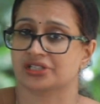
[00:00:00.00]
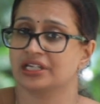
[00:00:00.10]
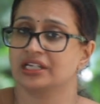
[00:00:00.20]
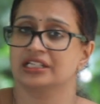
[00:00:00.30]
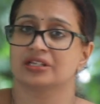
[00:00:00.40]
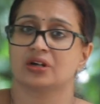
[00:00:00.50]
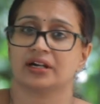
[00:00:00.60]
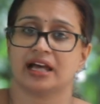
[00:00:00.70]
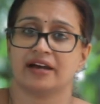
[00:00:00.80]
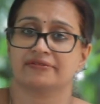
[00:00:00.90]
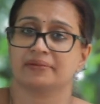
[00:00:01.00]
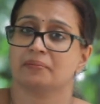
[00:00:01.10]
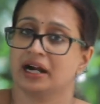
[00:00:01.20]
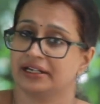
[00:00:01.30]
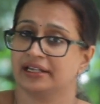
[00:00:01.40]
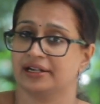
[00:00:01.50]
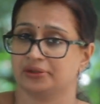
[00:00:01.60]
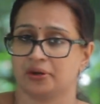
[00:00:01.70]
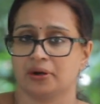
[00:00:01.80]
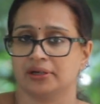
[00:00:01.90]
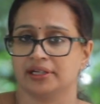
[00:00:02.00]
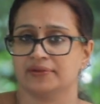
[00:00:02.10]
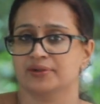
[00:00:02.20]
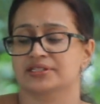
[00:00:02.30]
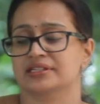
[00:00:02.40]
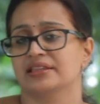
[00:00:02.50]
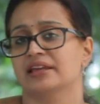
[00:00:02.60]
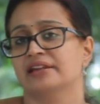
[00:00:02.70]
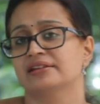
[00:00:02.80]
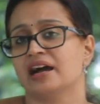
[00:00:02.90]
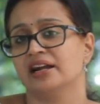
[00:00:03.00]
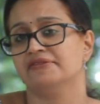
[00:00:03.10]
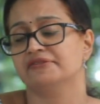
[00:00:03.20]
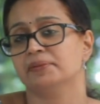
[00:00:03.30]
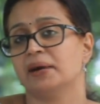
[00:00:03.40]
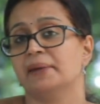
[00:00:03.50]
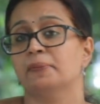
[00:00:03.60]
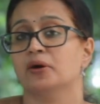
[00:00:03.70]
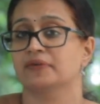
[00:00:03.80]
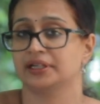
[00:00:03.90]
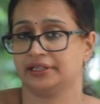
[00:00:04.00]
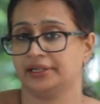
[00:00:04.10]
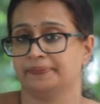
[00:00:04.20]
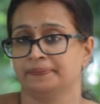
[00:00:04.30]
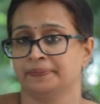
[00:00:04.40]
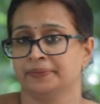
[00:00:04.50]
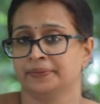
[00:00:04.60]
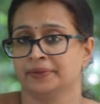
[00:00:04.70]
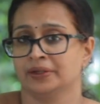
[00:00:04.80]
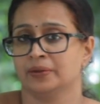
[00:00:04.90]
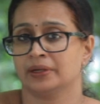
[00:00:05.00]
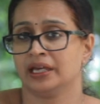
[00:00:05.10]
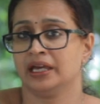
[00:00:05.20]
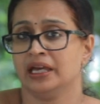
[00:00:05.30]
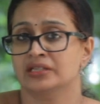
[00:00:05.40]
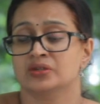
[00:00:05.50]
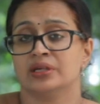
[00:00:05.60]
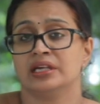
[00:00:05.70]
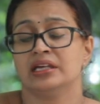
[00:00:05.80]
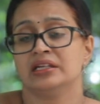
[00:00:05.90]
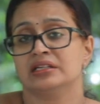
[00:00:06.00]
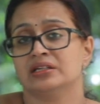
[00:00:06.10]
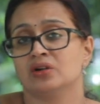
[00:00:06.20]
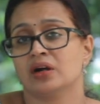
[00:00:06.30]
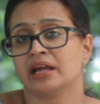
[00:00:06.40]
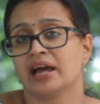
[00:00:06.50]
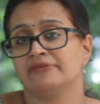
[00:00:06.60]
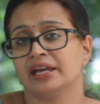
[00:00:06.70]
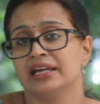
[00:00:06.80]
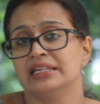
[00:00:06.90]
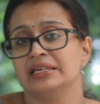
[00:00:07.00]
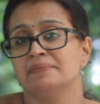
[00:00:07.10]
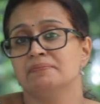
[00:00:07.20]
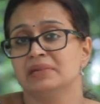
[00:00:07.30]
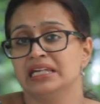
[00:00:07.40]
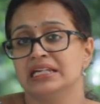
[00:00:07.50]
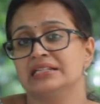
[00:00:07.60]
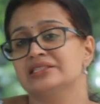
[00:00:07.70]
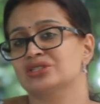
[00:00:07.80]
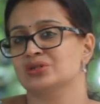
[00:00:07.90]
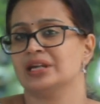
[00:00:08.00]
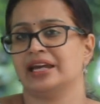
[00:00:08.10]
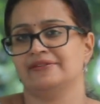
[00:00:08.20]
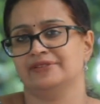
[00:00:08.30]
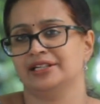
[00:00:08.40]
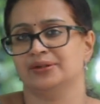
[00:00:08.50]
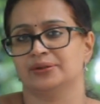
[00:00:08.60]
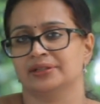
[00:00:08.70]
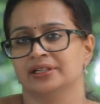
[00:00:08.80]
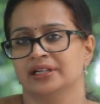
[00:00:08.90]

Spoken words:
He did not have money at all. He was engulfed by poverty. Okay, so he did not have any means to livelihood.